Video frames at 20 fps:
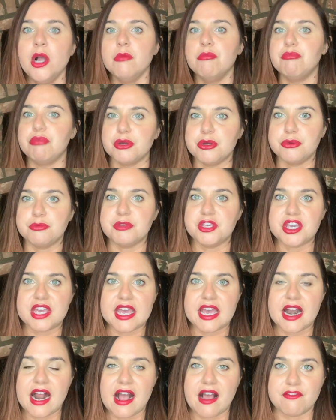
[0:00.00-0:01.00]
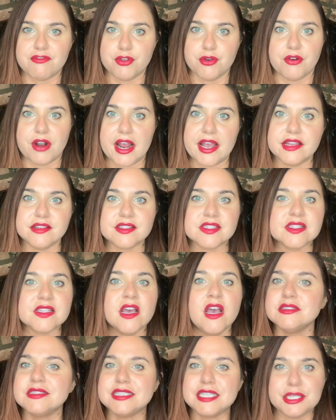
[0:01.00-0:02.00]
Boom, you can't have the rights.
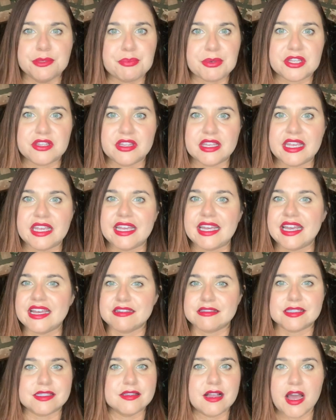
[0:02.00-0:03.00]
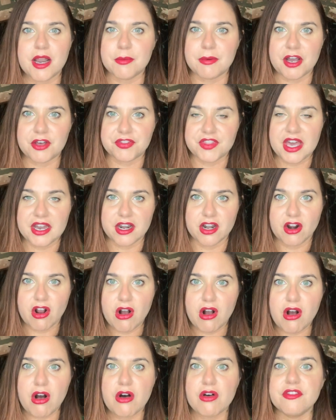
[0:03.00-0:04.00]
Typically, it's not about that at
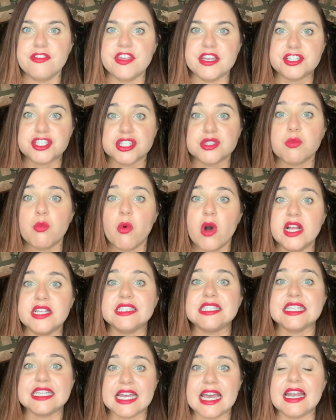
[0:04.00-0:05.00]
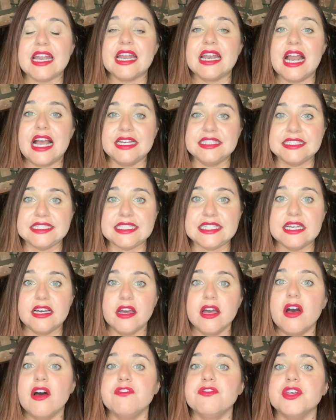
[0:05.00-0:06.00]
all. They just want to get an
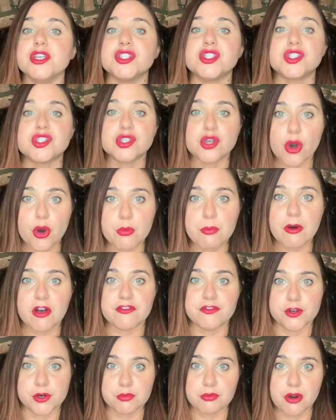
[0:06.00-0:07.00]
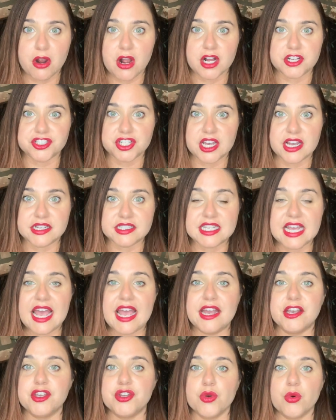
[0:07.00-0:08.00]
idea of the scope of your project
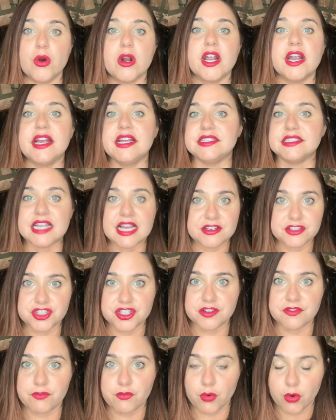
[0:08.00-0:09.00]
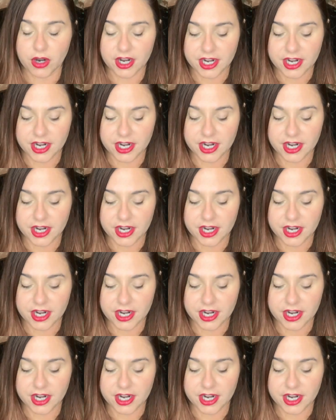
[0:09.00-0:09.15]
and your intention for